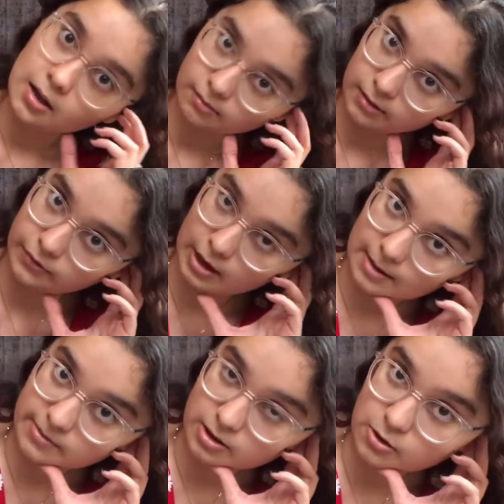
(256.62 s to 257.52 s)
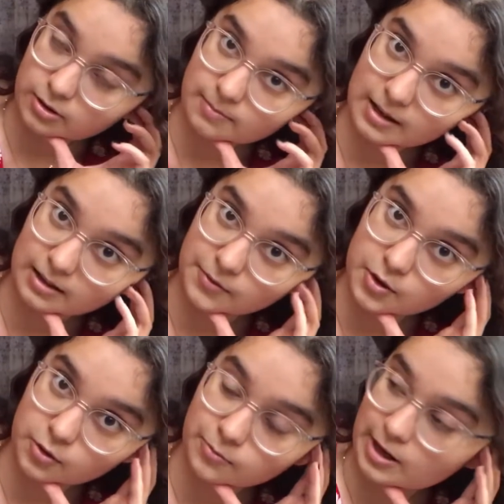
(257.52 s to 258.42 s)
living I'm alone in my living
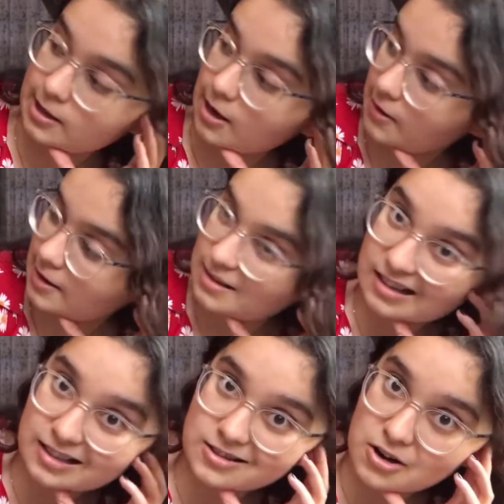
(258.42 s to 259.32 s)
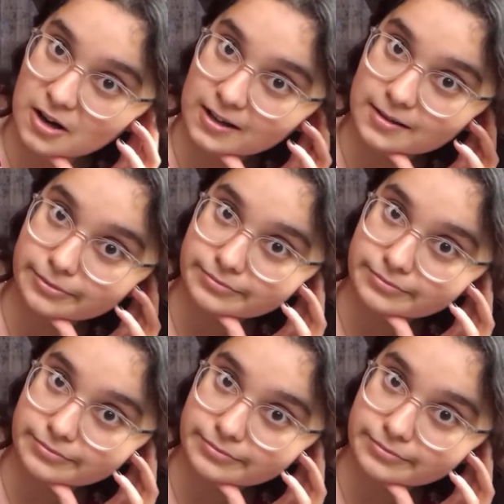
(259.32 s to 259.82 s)
room right now and it's kind of dark.